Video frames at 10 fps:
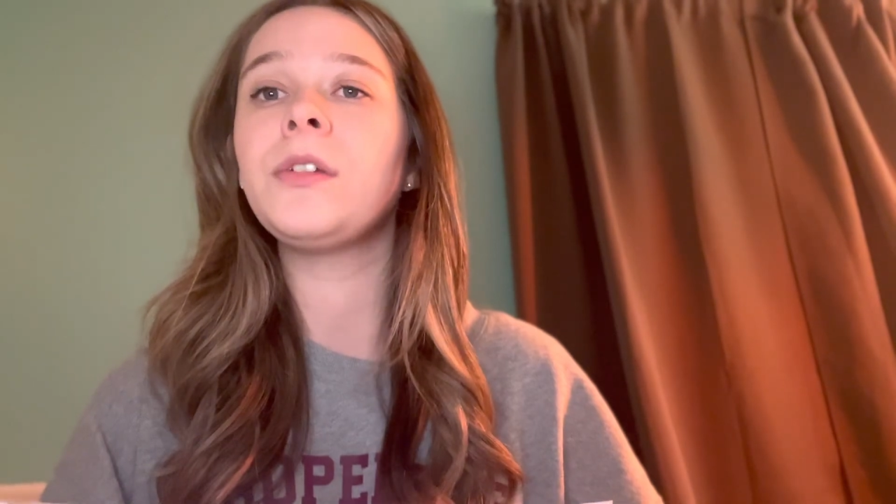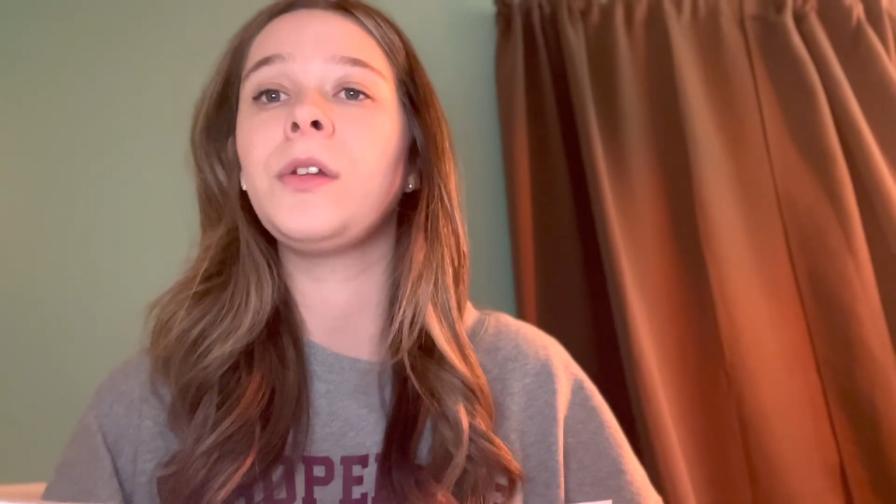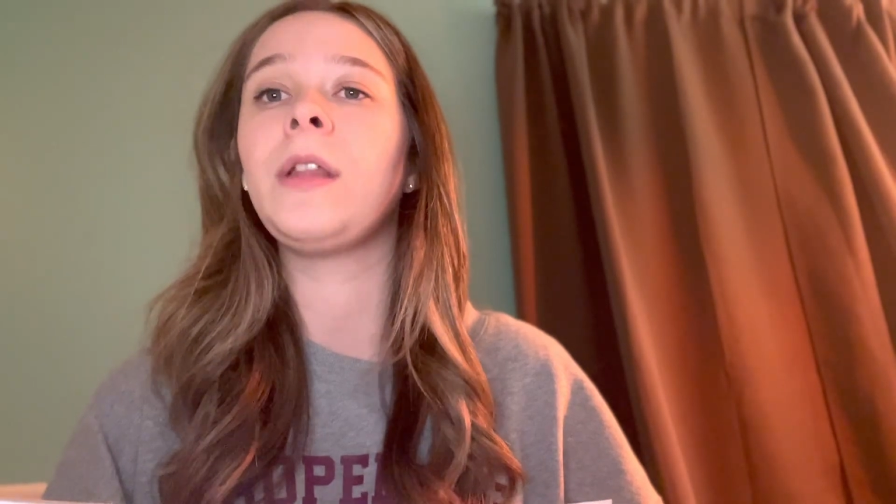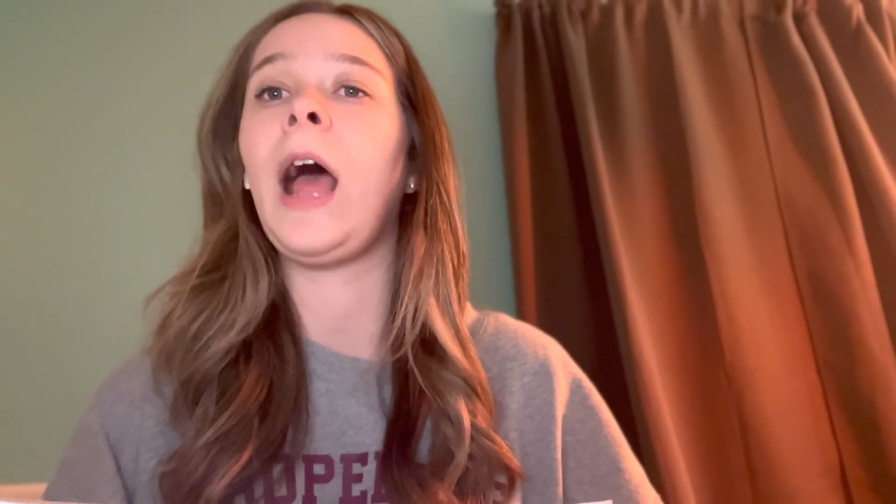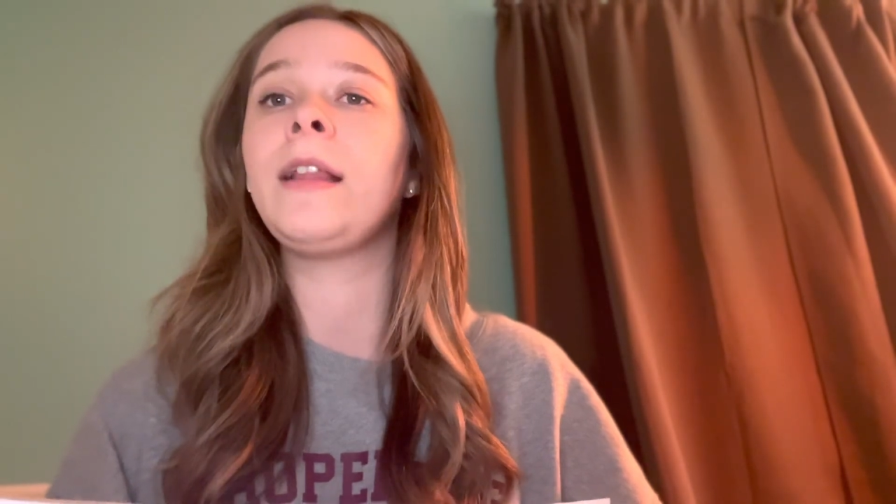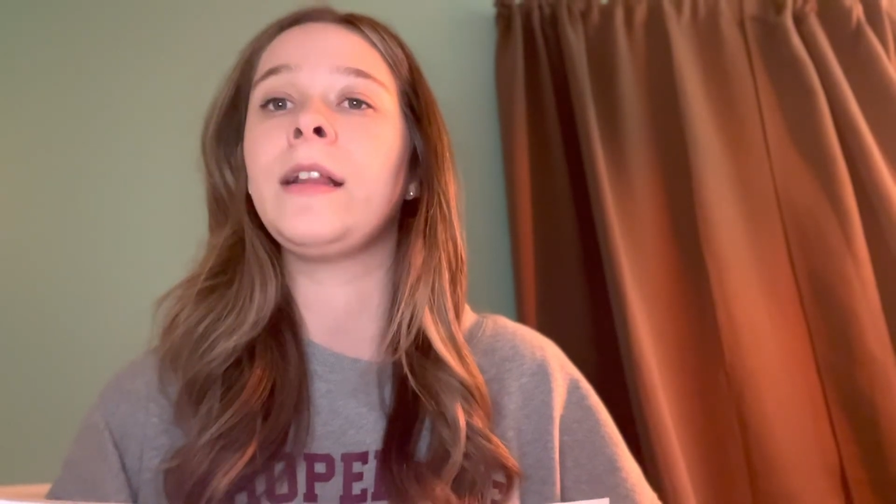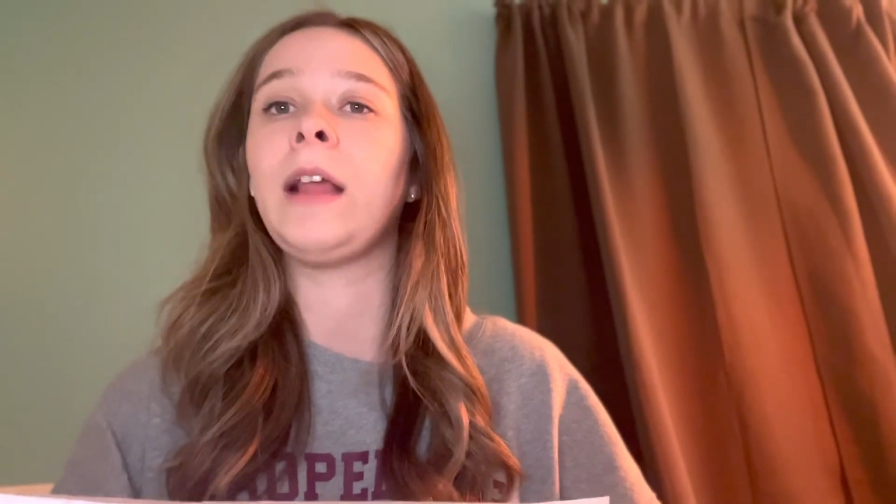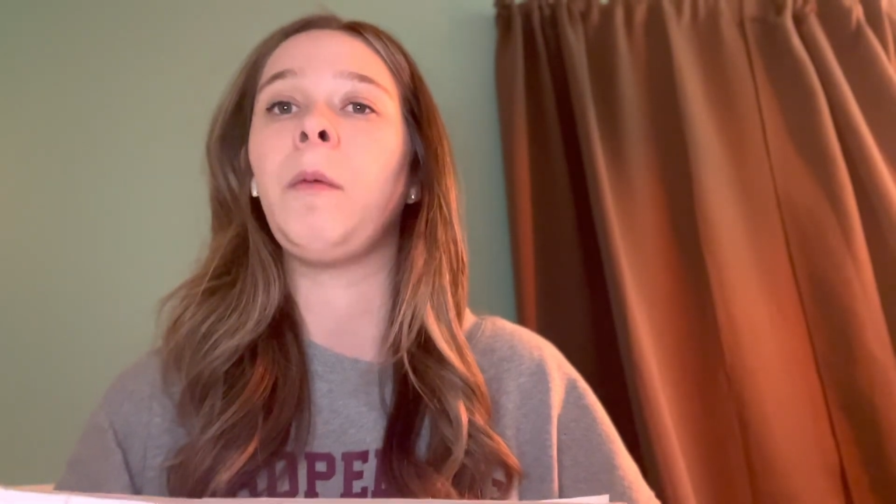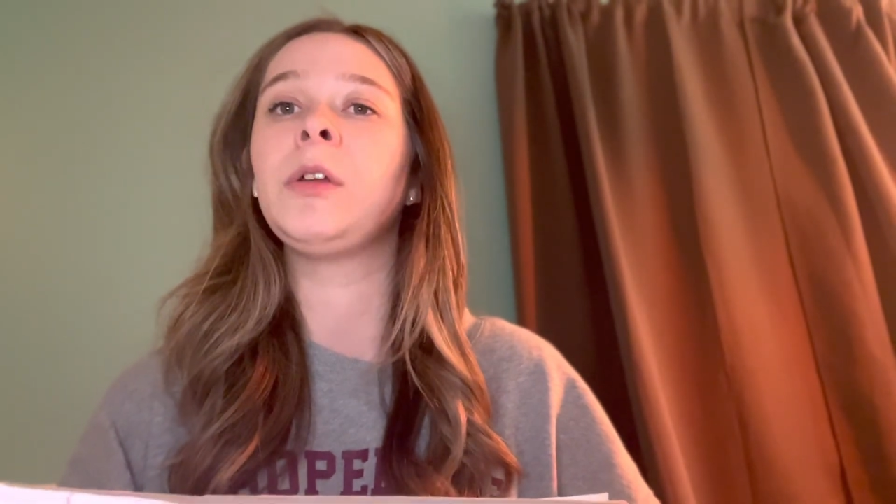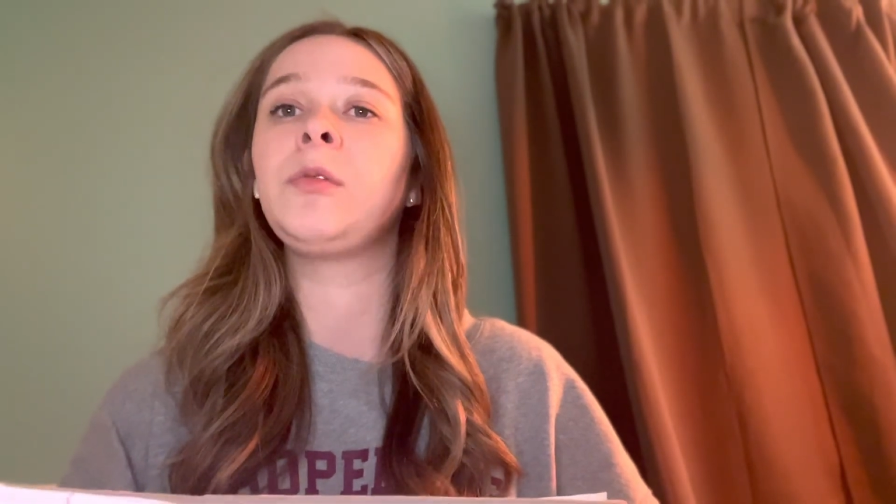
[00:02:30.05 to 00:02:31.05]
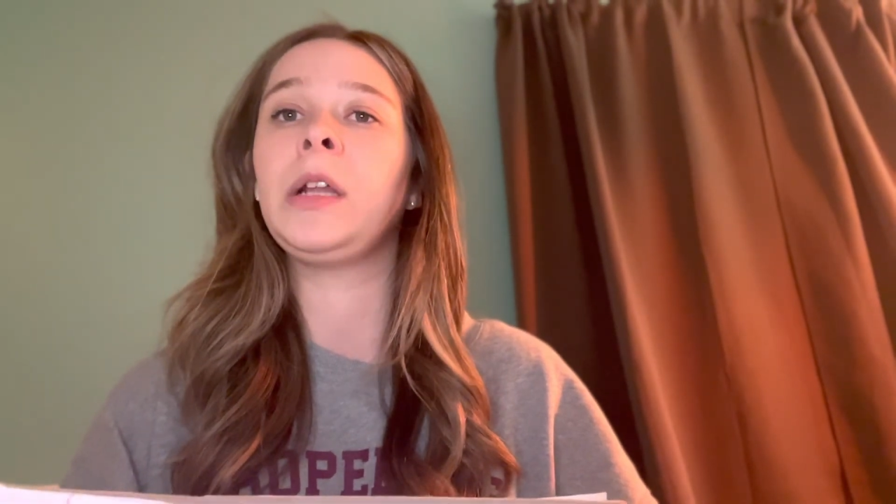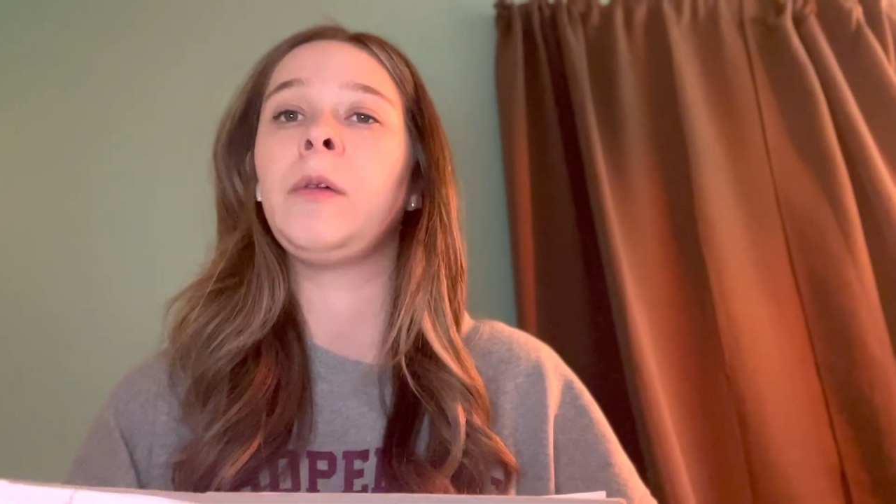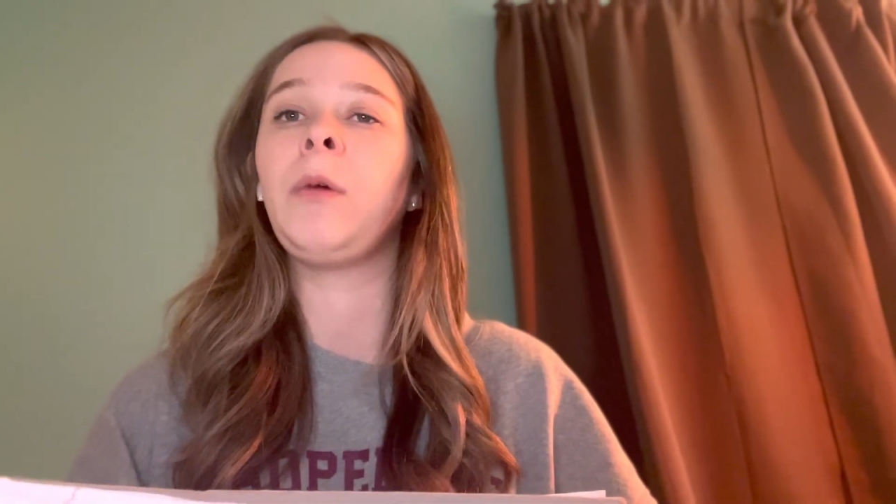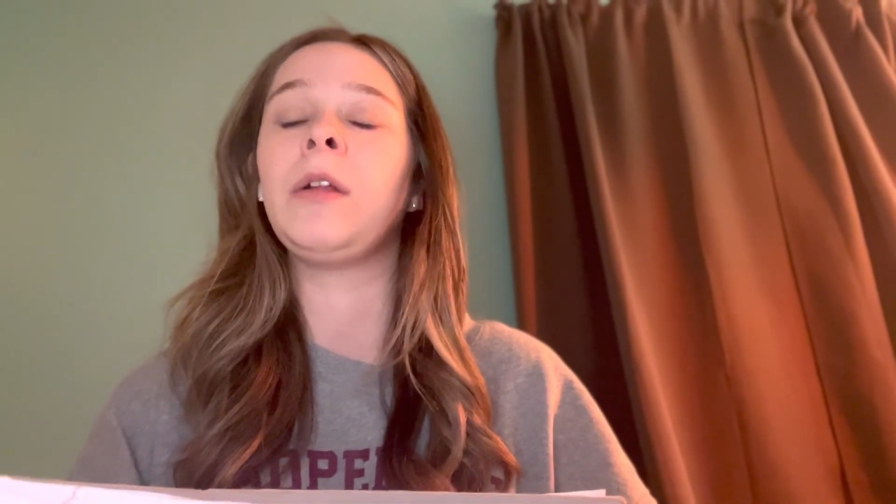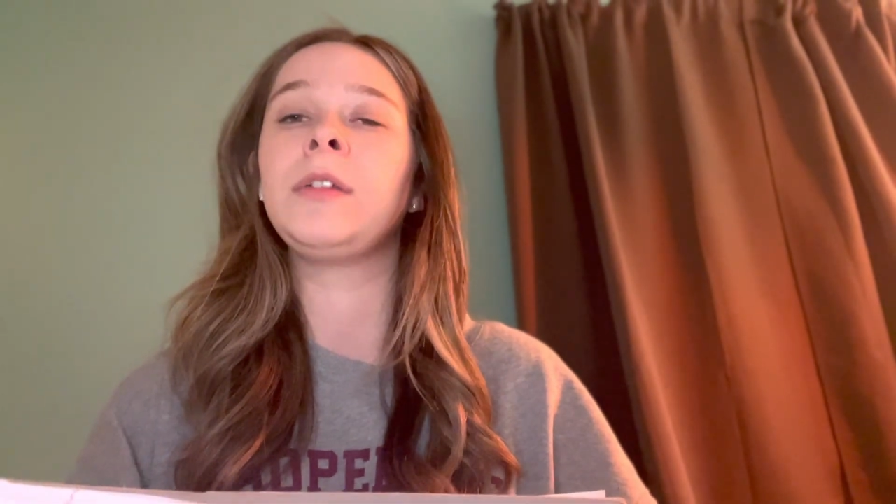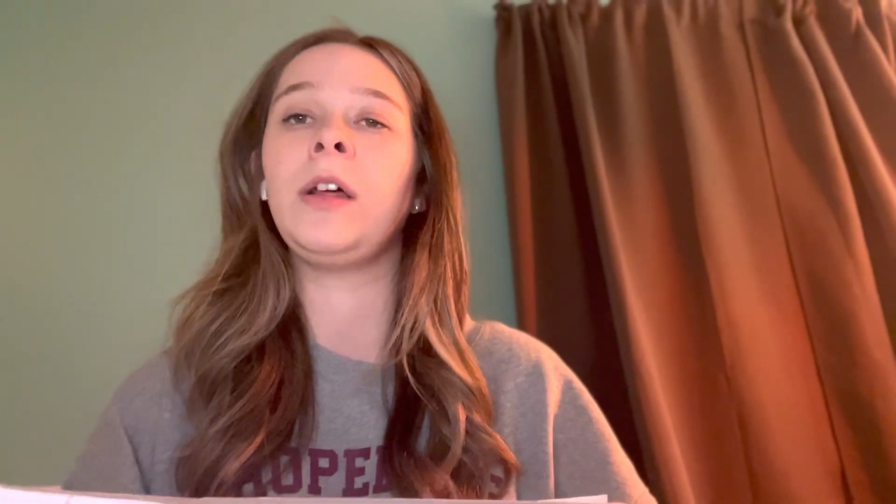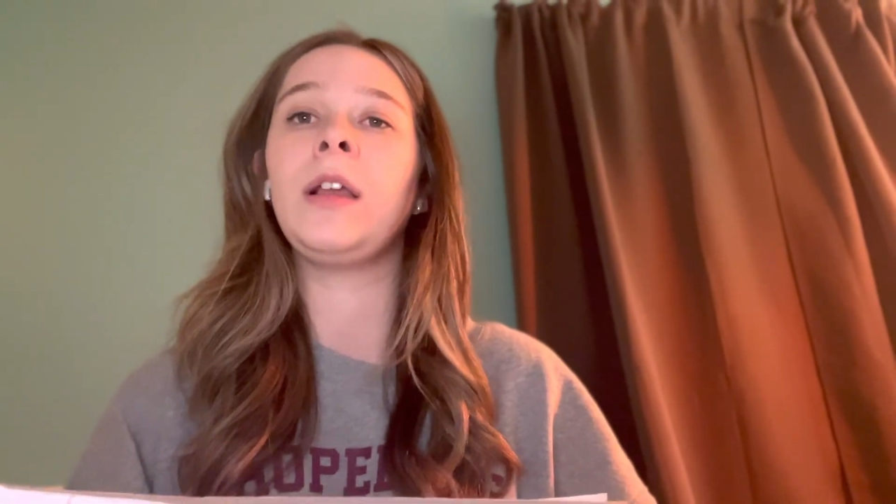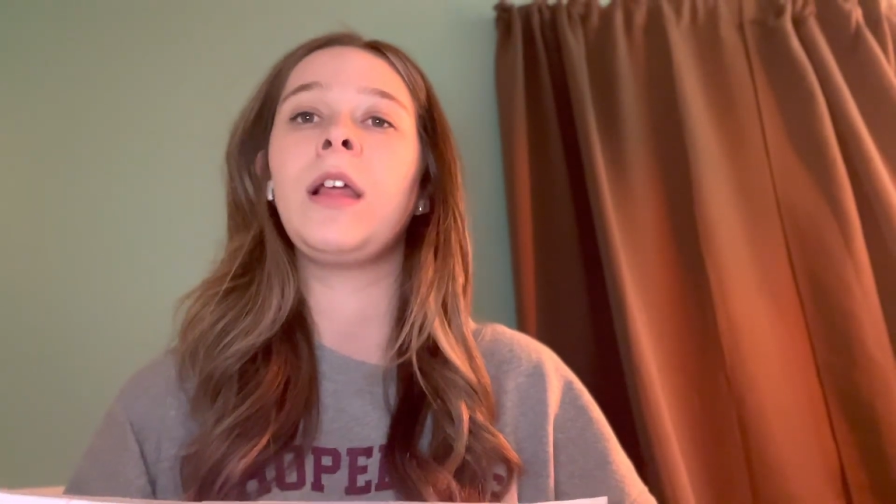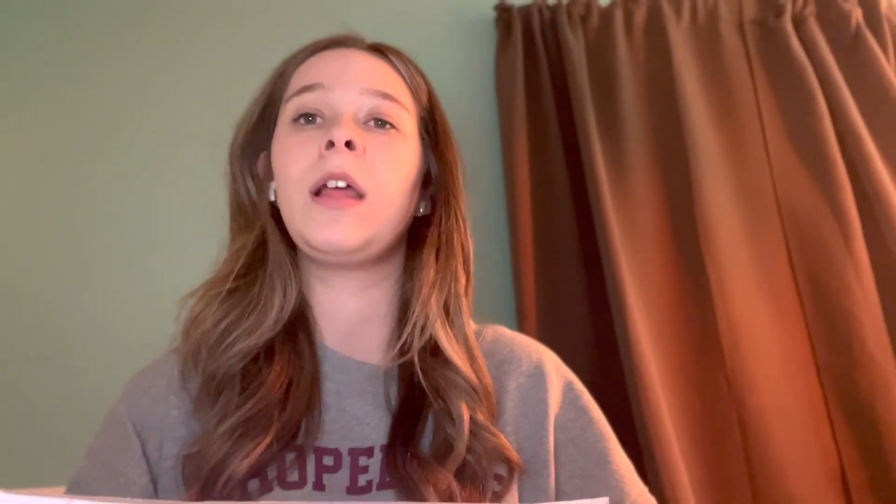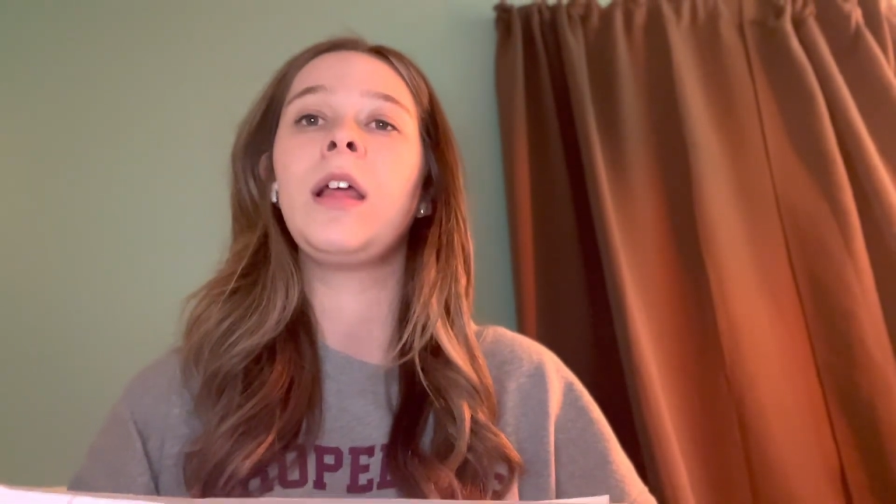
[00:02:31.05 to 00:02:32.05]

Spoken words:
So I think that was really well done.